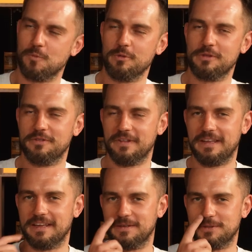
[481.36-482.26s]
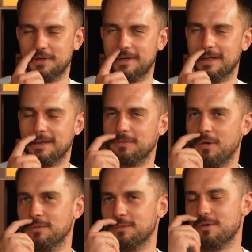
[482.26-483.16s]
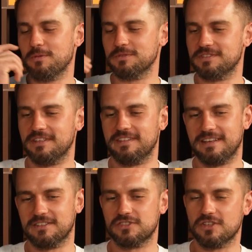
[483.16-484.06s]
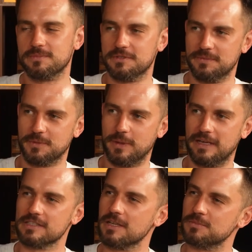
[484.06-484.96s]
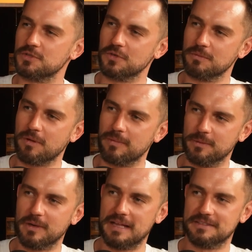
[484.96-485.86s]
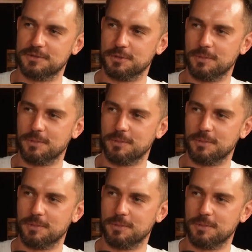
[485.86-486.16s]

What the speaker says: What were you thinking during, like, what was the thing that stopped you from quitting? Because I'm sure it probably would have entered your